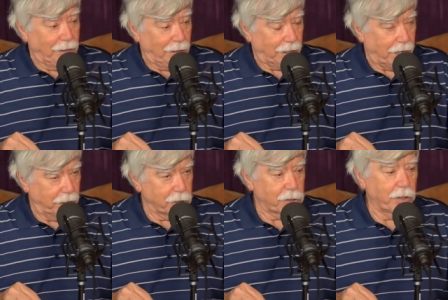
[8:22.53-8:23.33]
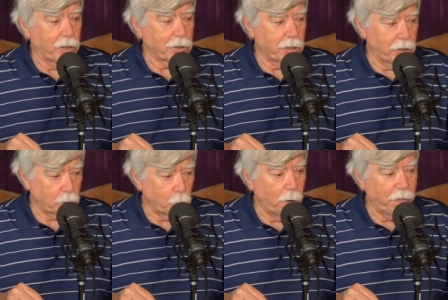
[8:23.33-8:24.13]
In Kansas City, I'll say this,
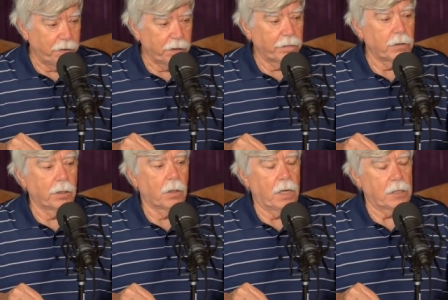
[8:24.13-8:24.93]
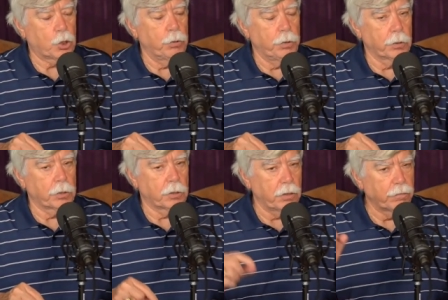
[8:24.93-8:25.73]
the one thing they've done the last two
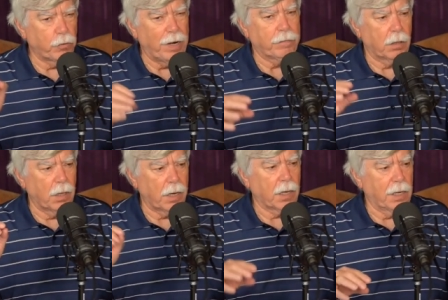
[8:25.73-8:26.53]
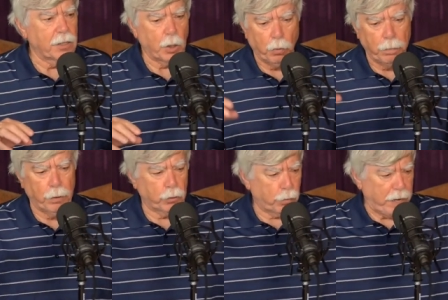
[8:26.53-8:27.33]
years is they've drafted a lot of guys. They
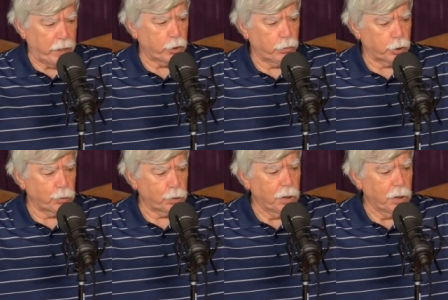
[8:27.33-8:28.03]
rebuilt their pass rushers